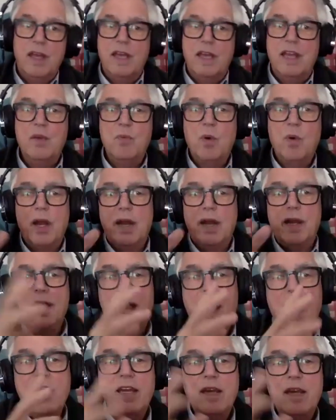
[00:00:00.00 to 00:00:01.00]
He wanted
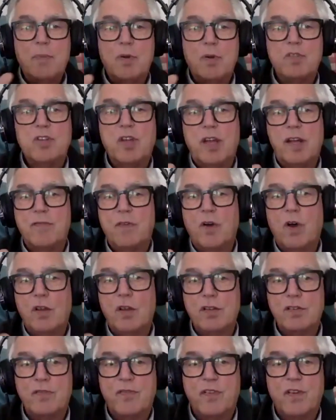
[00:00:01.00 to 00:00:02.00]
90% of
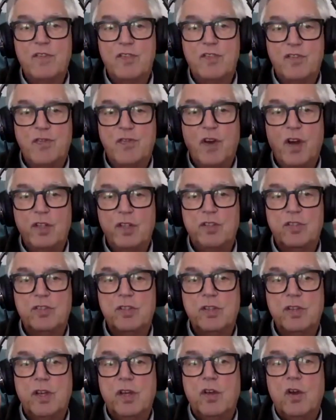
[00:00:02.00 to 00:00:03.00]
all of his
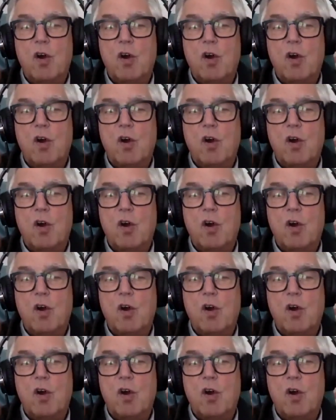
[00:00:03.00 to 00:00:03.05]
funds